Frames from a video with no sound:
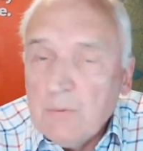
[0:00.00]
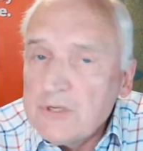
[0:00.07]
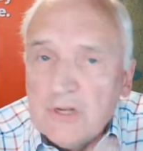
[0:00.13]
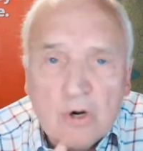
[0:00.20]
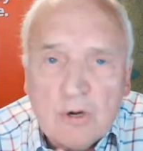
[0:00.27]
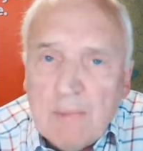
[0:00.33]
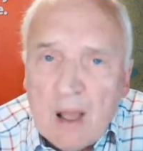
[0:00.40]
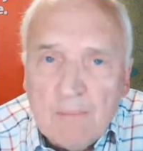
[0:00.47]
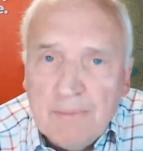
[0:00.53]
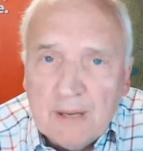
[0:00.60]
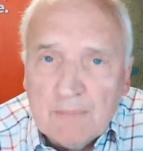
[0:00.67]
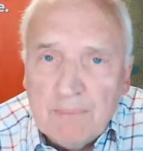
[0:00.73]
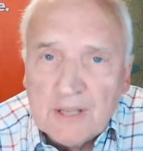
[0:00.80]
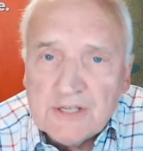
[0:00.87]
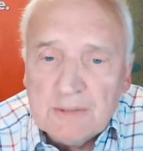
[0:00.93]
It was not
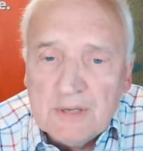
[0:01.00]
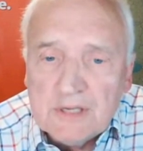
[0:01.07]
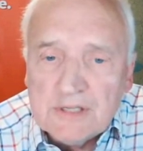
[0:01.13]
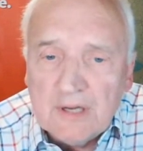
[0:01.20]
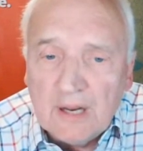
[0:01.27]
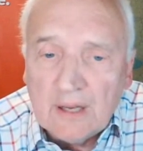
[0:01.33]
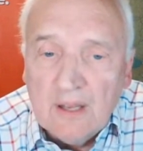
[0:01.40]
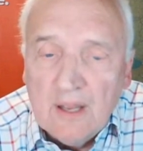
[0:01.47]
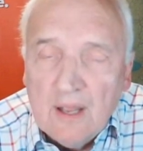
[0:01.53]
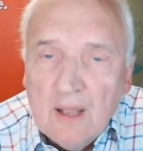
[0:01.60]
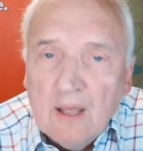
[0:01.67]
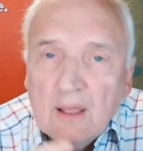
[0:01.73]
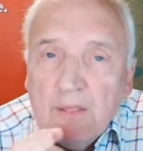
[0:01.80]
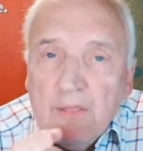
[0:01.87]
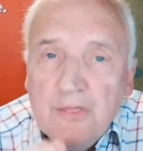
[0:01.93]
about being pessimistic.
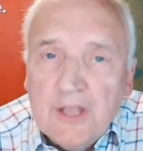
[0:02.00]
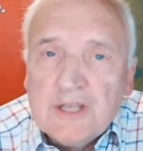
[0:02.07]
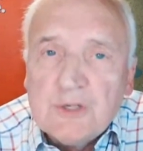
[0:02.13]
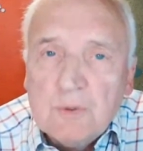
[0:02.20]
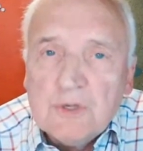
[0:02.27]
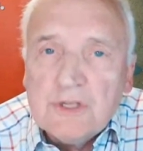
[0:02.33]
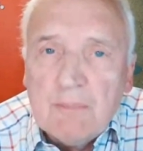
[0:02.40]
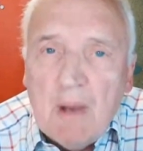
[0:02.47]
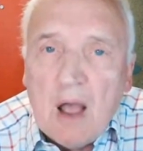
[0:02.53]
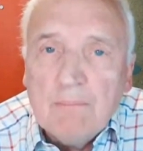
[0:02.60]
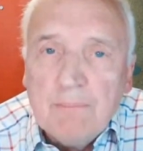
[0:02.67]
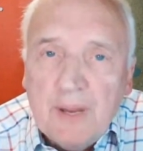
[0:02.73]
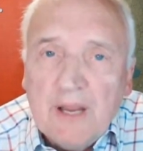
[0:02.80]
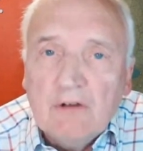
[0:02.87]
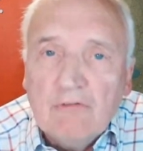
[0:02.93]
This was
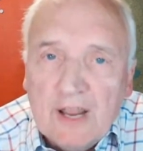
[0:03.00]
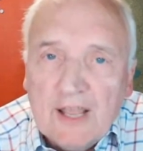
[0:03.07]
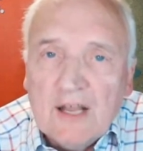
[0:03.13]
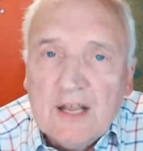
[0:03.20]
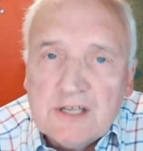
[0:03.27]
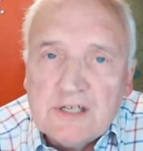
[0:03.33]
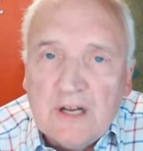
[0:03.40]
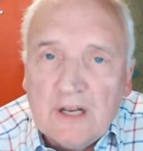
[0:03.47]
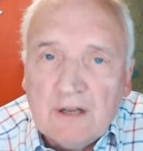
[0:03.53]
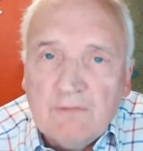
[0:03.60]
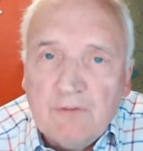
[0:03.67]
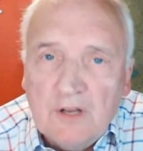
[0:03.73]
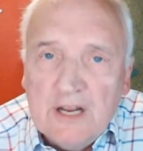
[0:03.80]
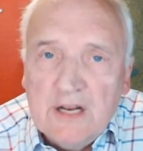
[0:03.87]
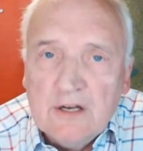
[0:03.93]
about being
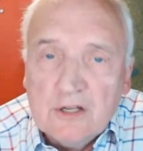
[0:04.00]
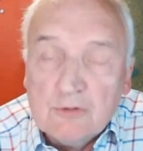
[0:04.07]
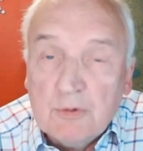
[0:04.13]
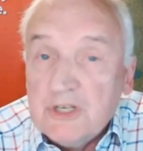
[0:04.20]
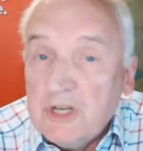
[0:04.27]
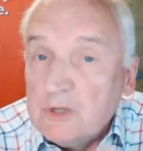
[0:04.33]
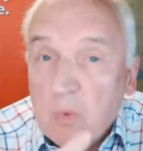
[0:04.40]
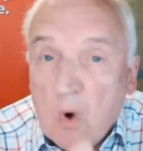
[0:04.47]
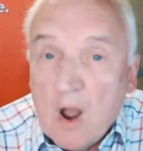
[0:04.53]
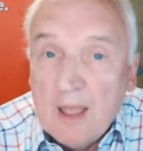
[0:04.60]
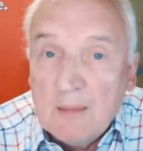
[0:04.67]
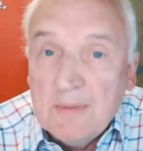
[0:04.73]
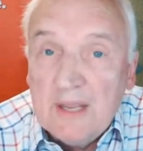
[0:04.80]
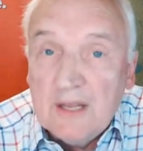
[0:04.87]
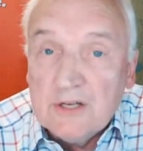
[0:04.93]
realistic for leaders, which is
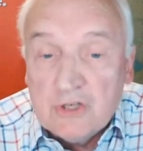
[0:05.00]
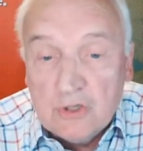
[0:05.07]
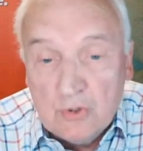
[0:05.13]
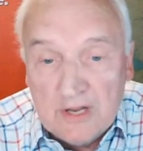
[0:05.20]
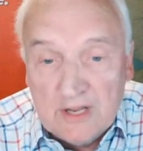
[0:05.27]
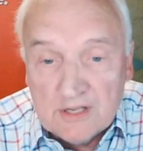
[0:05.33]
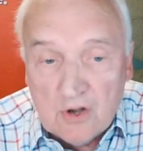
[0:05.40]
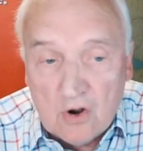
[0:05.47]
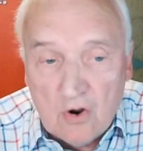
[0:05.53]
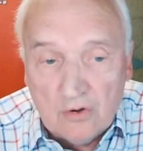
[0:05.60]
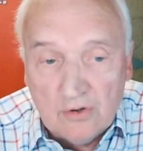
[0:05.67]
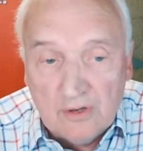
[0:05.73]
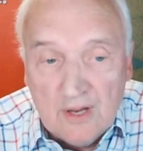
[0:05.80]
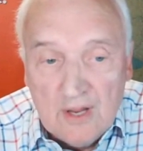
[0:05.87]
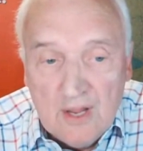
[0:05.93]
why I'm here 2 years
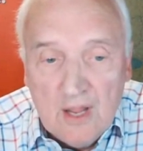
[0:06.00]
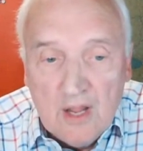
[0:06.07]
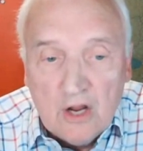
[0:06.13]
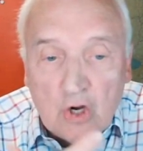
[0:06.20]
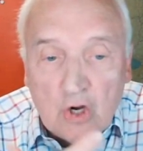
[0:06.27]
on.